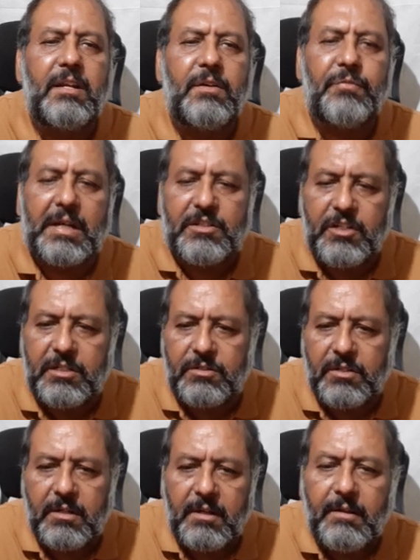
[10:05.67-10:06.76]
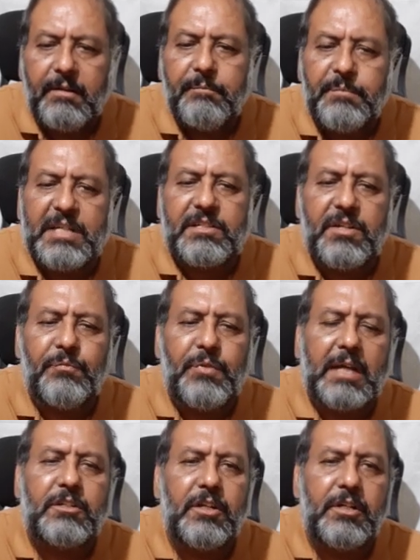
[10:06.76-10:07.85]
infections. Mixed
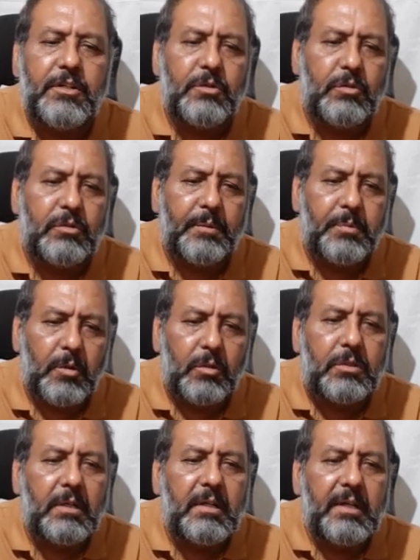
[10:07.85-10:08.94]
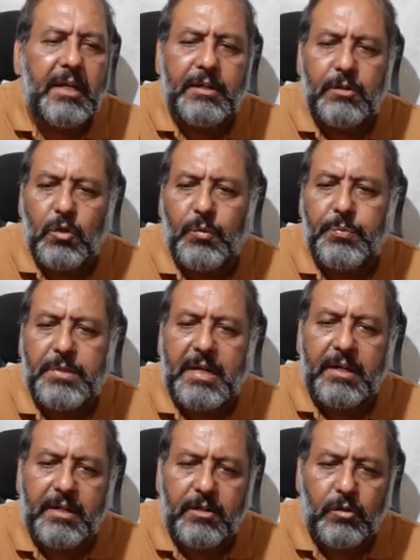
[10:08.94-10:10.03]
infection due to the both aerobes and
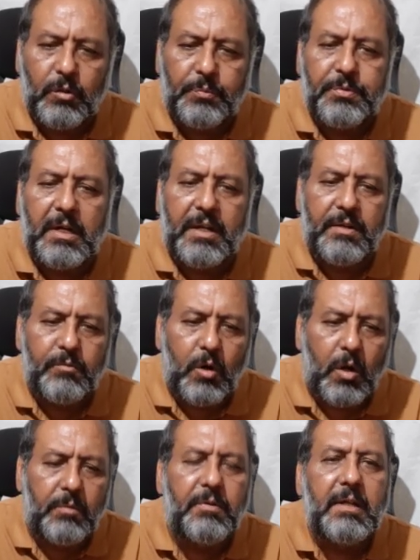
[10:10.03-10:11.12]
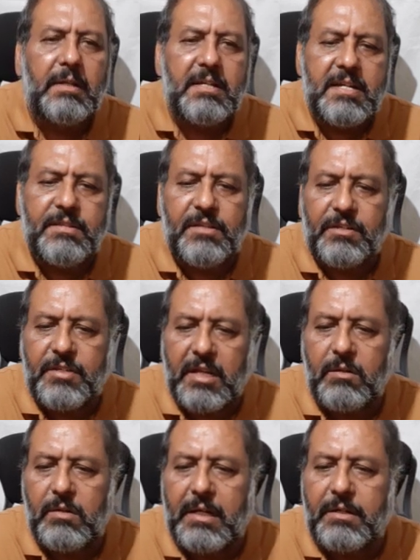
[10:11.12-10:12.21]
anaerobes are involved in this
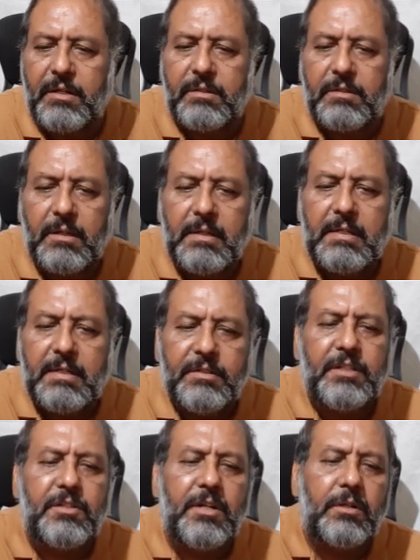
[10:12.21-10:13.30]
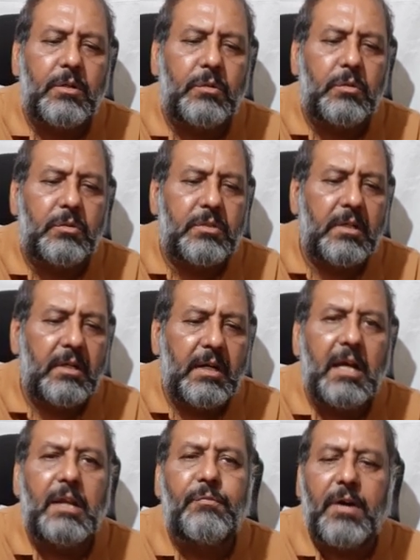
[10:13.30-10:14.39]
cellulitis. This includes
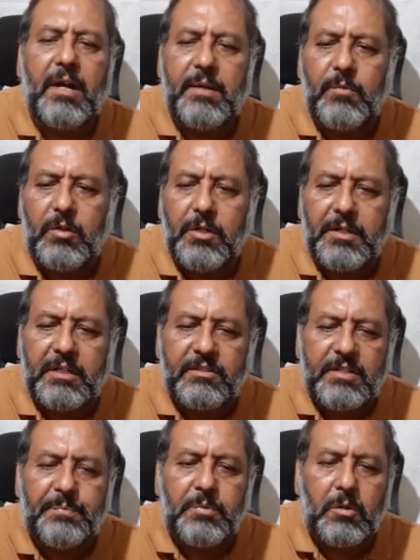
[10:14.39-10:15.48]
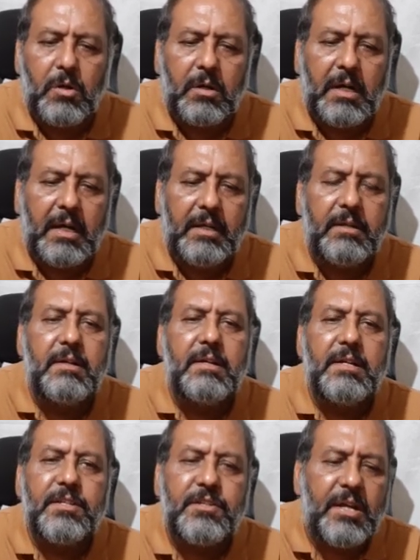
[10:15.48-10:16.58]
alpha hemolytic streptococci,
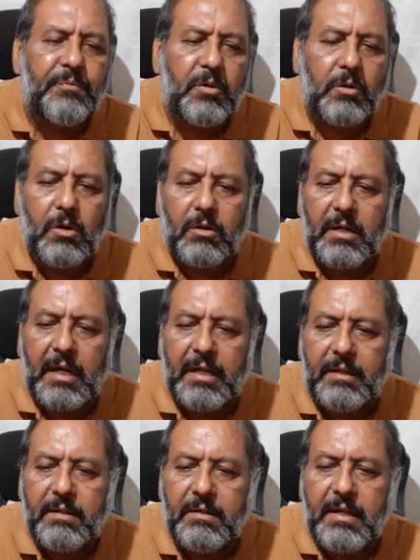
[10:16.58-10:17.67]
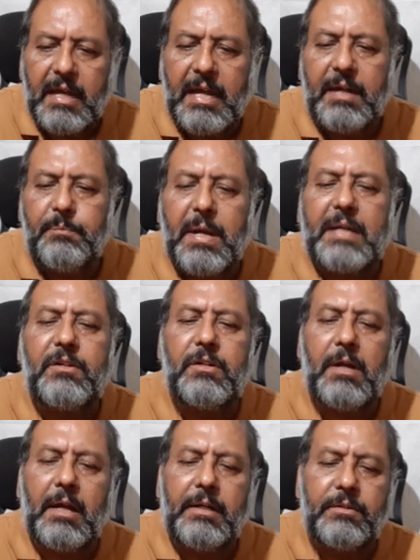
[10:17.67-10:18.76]
staphylococci, and
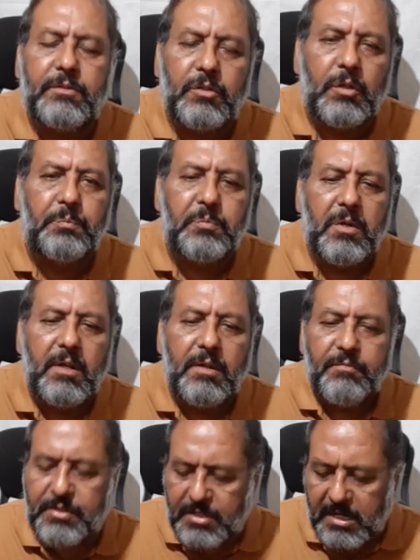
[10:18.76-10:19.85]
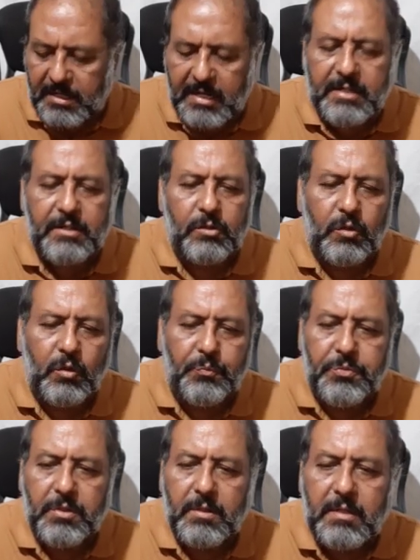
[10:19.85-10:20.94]
bacteroides group, which are anaerobes.